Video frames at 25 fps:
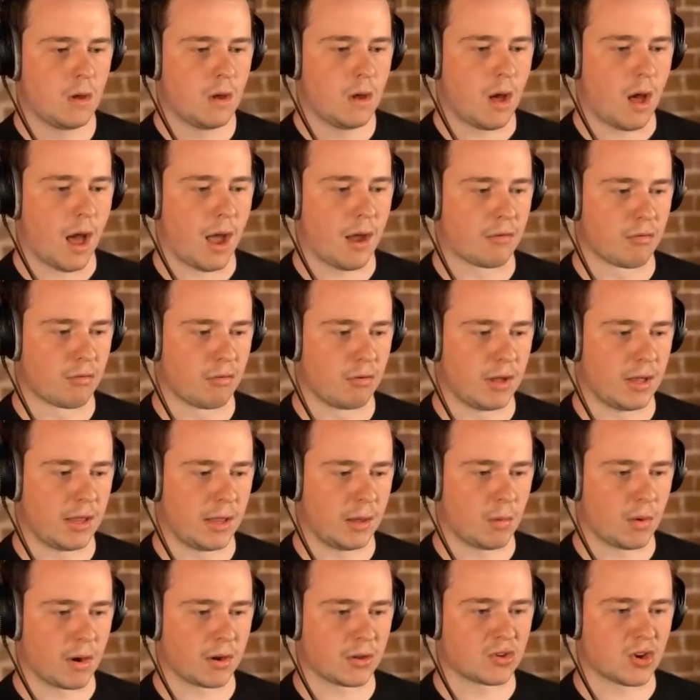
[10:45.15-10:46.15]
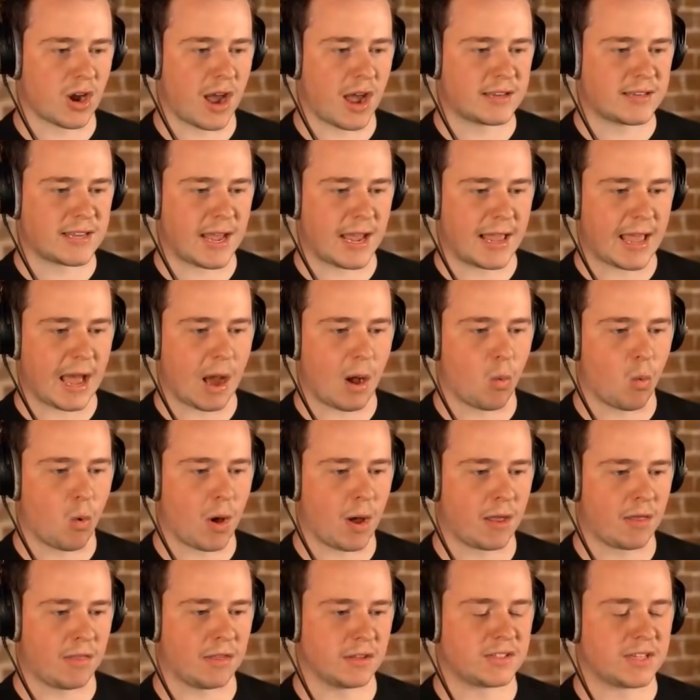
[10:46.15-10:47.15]
I really want to try and take out one
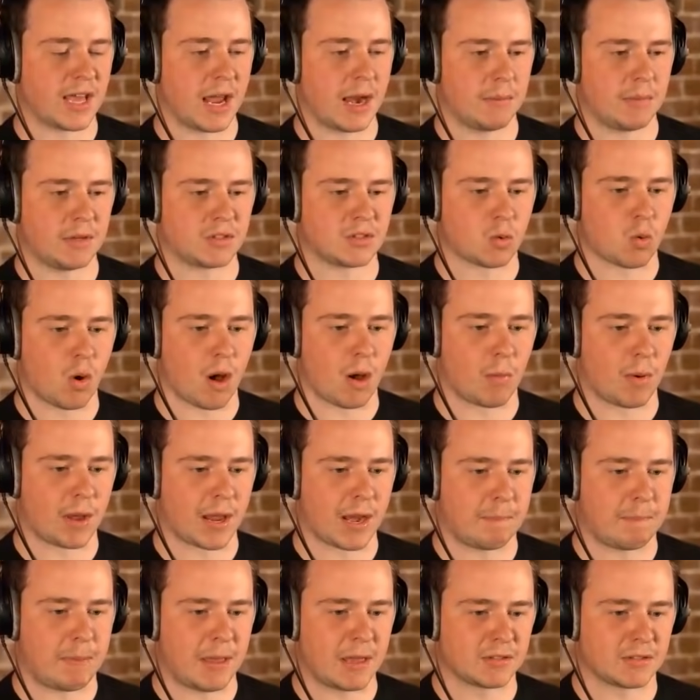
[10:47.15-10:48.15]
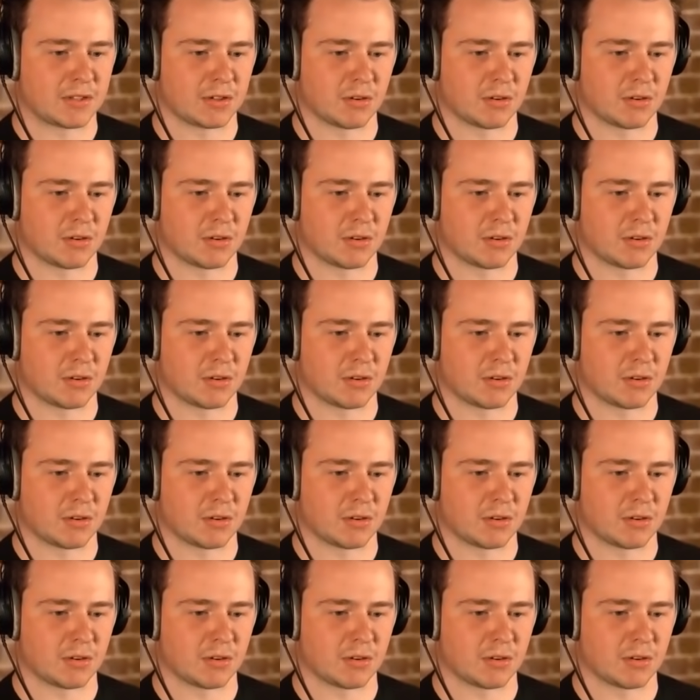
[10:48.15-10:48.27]
of this enemy squad. We're gonna pincer